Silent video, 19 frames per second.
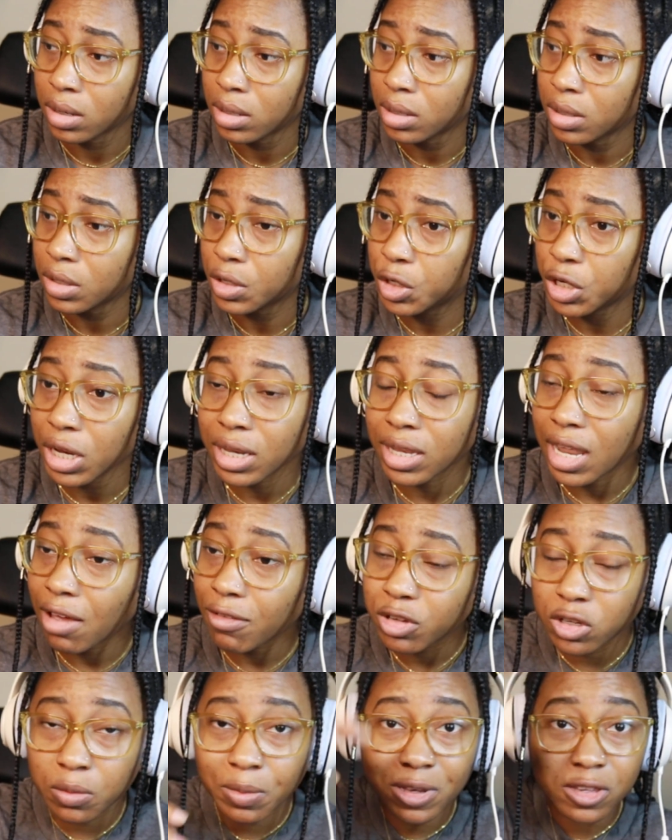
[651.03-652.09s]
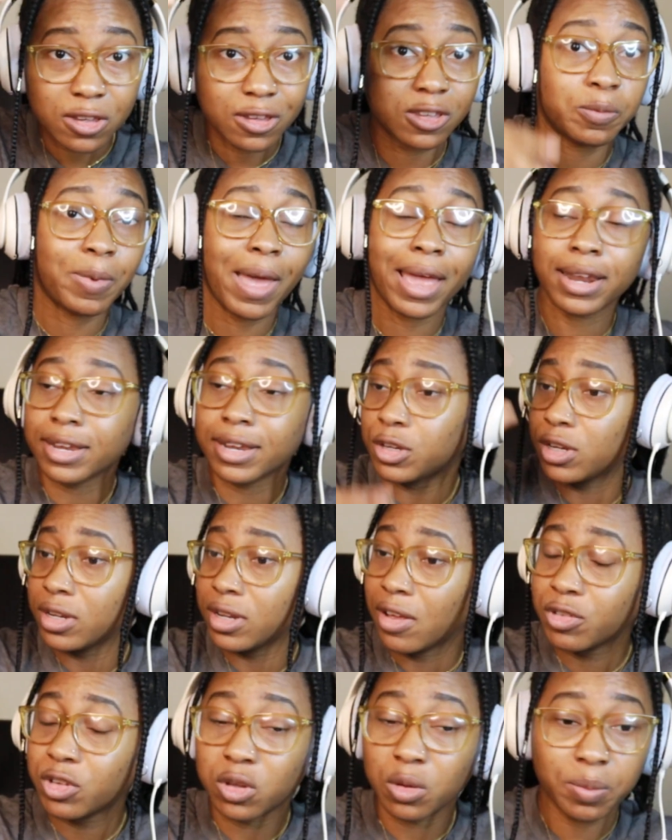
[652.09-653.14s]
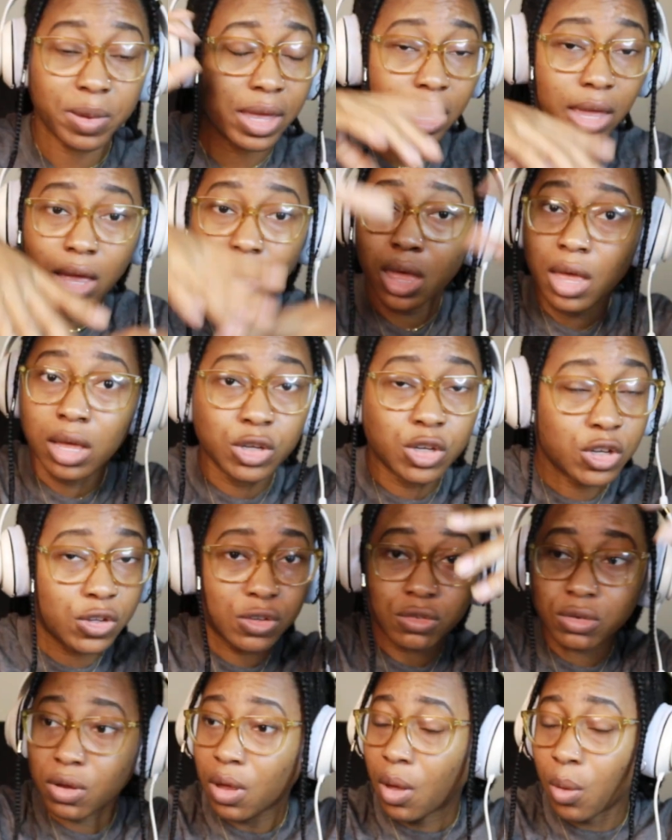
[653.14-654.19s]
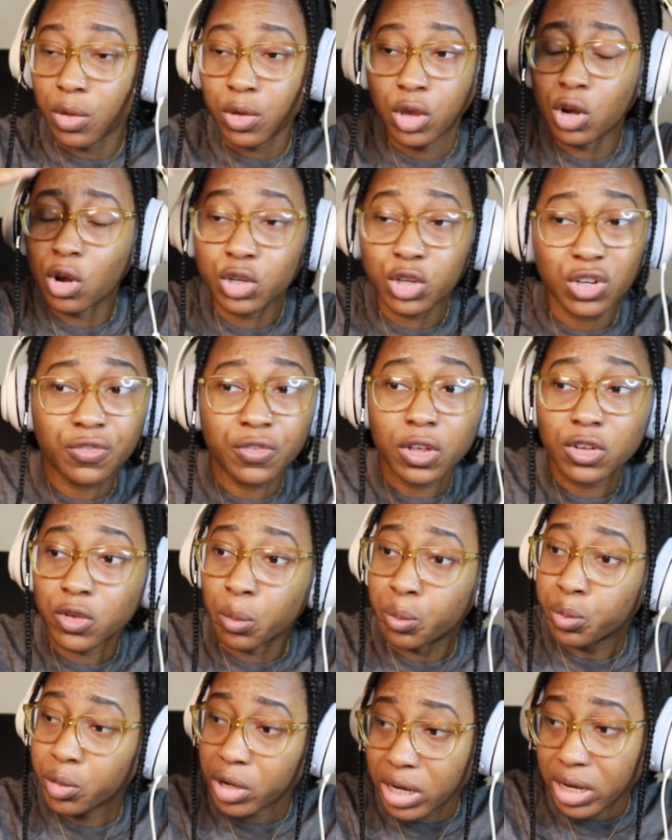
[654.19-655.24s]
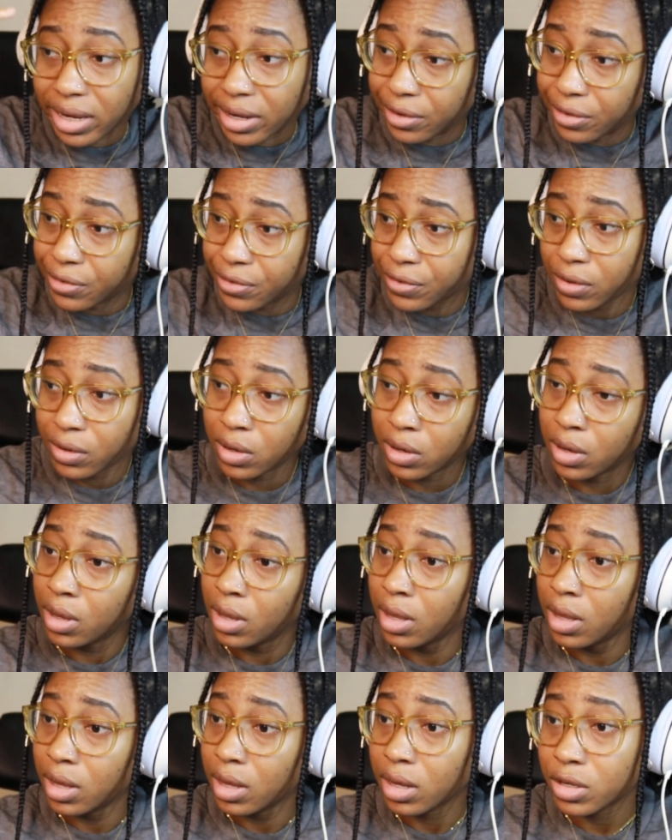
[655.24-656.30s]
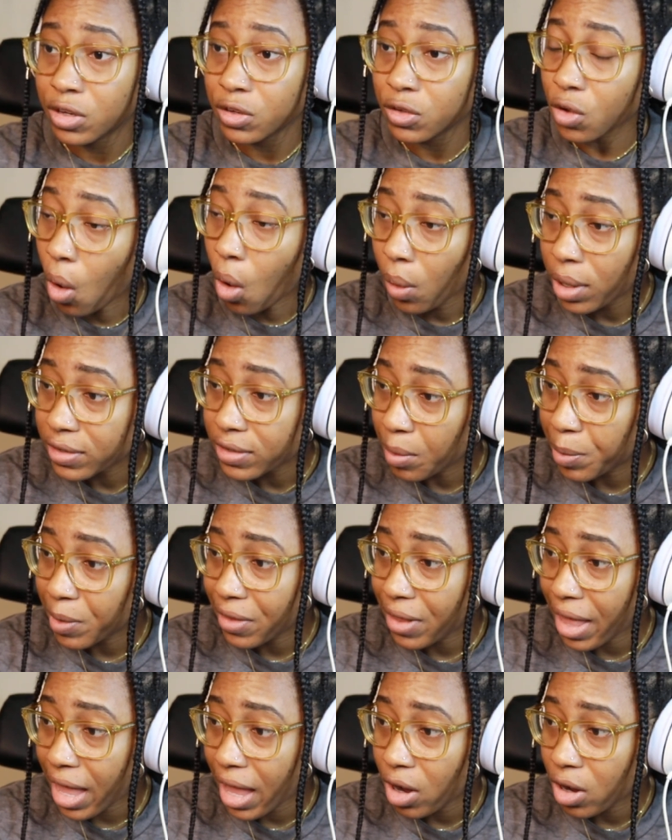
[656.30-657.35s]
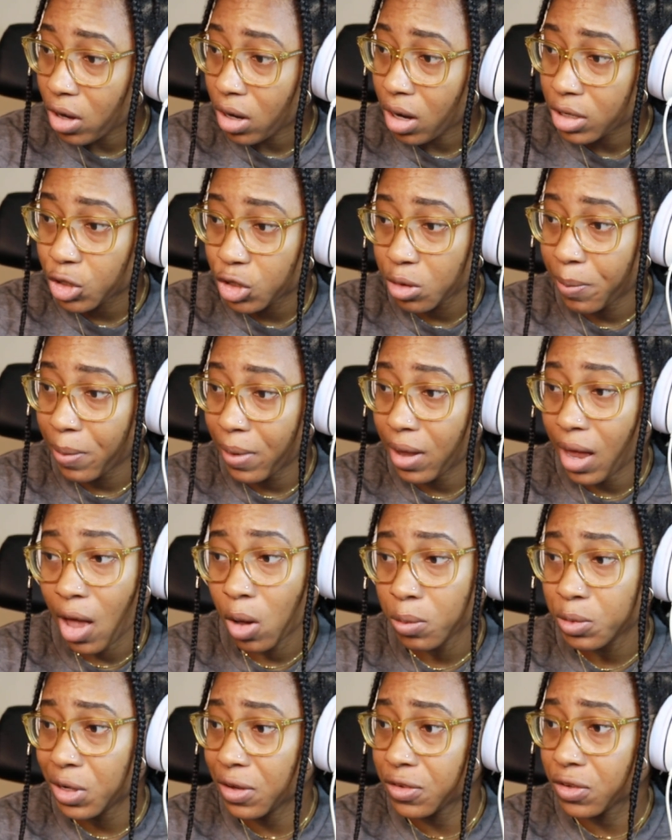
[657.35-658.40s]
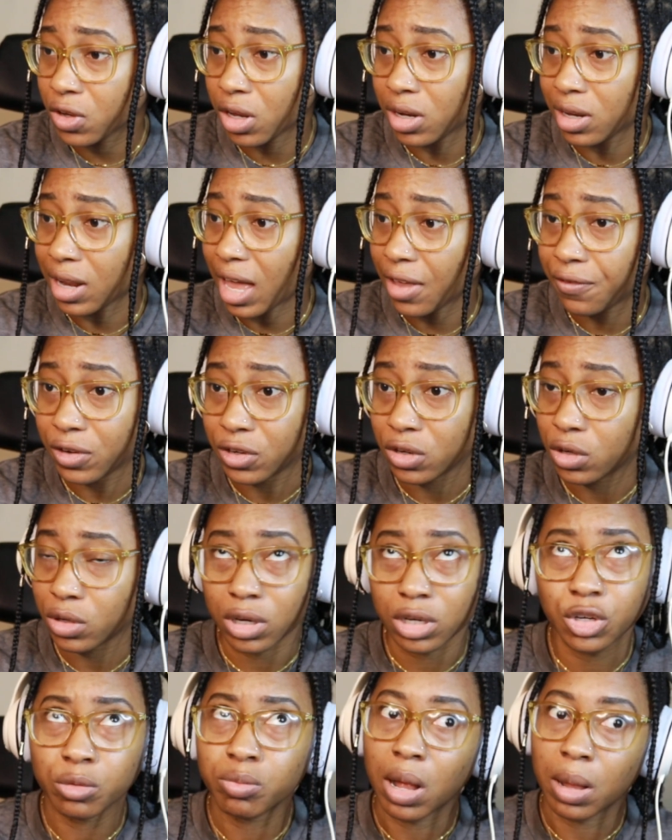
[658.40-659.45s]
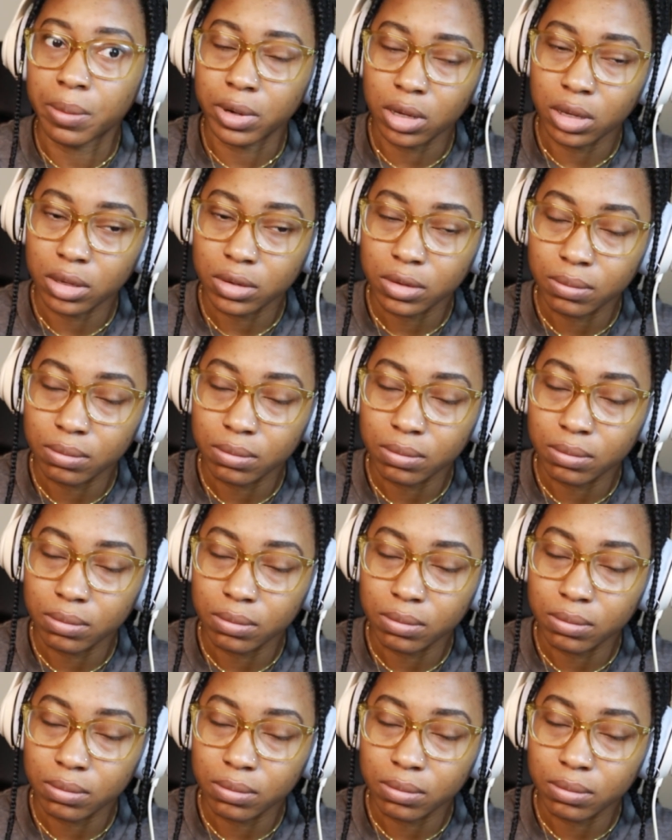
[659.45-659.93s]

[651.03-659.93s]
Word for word: She loves to be suspended. She loves to be just, you know, she feels a breeze. She's always up in the air. I hope she has a good life, and she probably does.